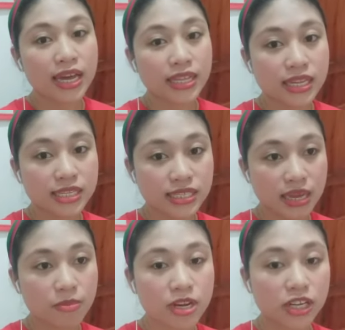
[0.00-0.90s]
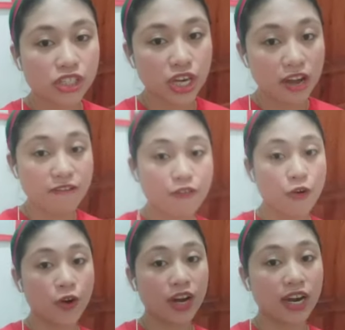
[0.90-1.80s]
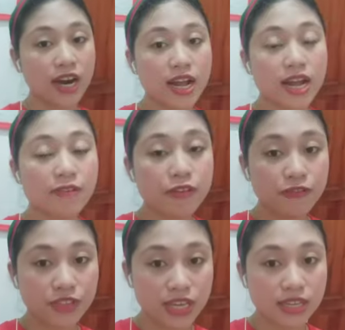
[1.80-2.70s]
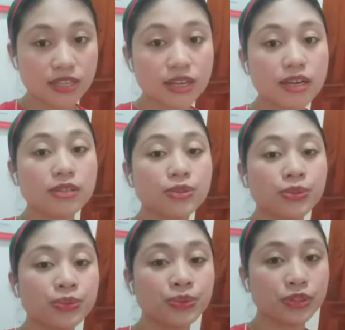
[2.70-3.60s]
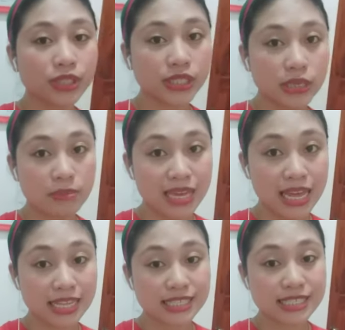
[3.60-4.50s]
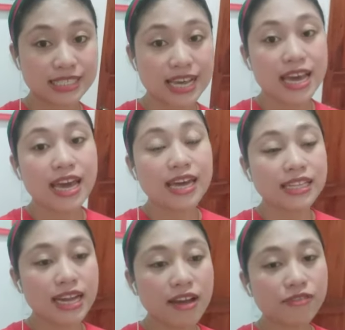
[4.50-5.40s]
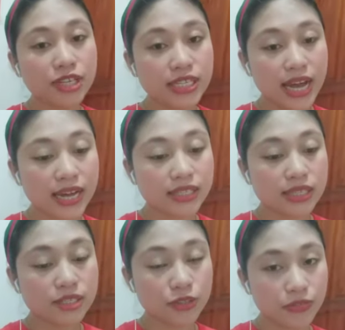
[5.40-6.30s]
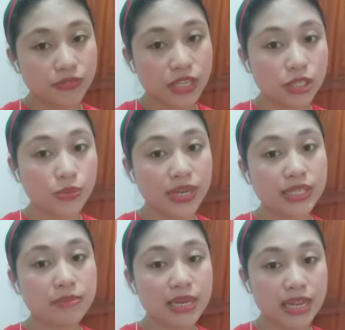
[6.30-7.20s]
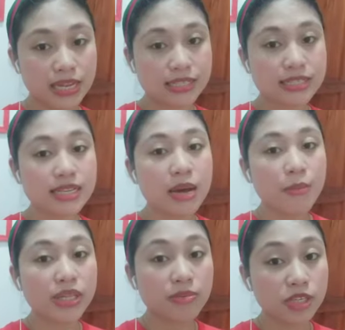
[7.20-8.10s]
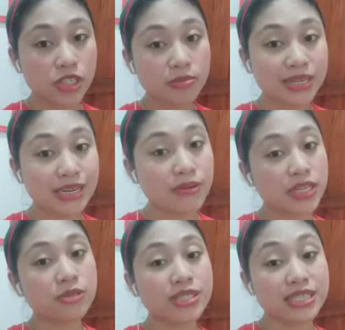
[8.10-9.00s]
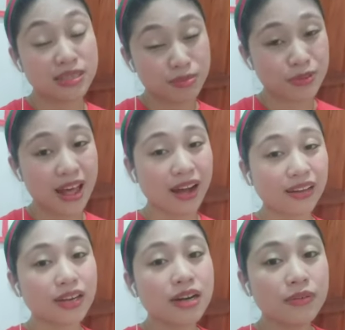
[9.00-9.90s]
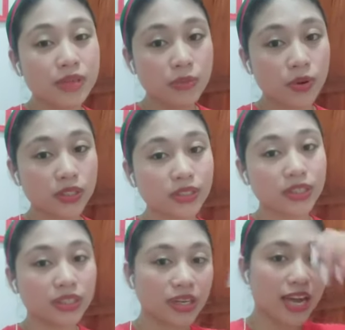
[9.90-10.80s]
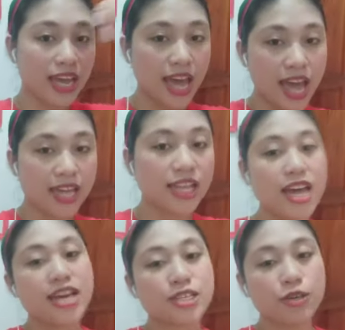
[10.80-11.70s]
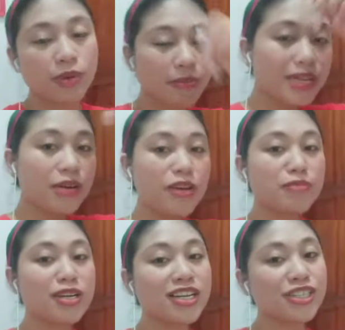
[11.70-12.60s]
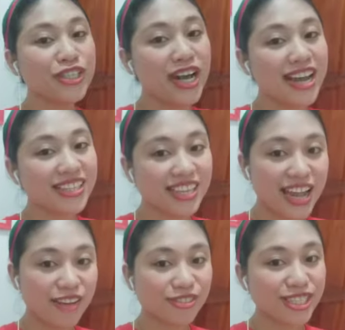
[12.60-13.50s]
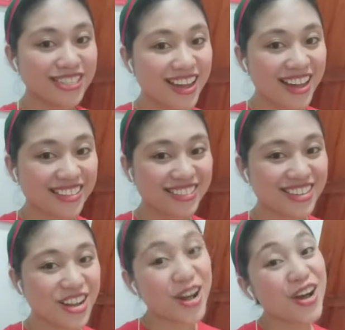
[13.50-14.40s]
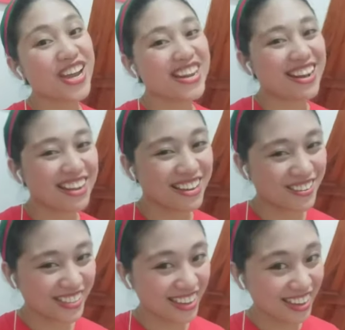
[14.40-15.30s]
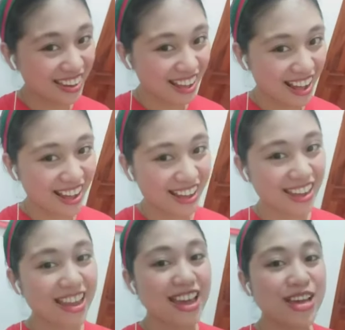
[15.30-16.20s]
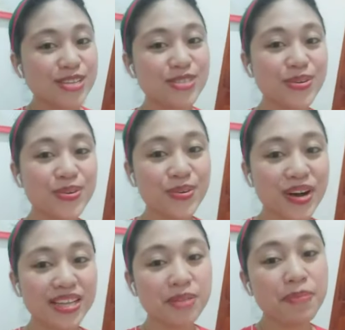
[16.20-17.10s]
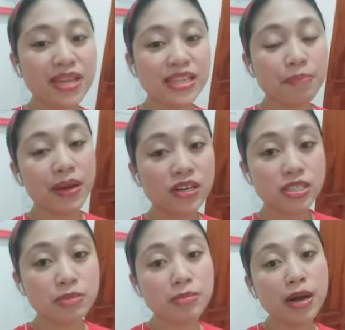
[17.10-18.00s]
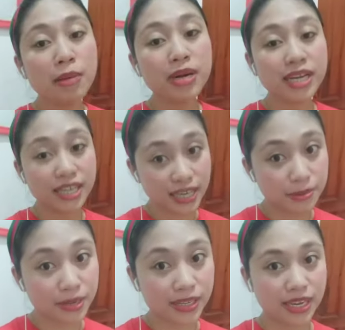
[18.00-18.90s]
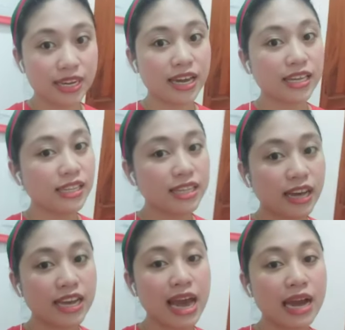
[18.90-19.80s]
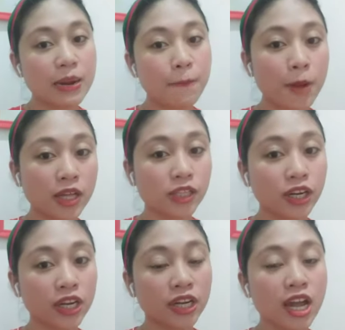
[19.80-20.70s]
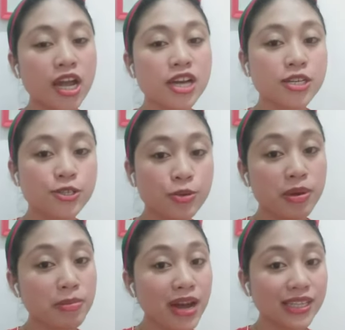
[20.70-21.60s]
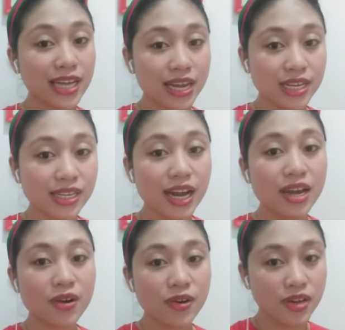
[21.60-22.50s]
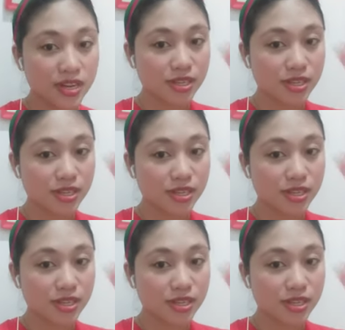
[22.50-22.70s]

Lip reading: And then, stay mo lang siya for 15 to 30 minutes. And then, after that, so 15 to 20 minutes, pwede mo na siyang balawan using the bulak with water. Ayan. So, babalawan mo lang siya. And then, after that, okay na ngayon, kilay. So, depende. Pero sa may mga magagaling magkilay, hindi na kailangan ng pattern. So, may mga talent kayo.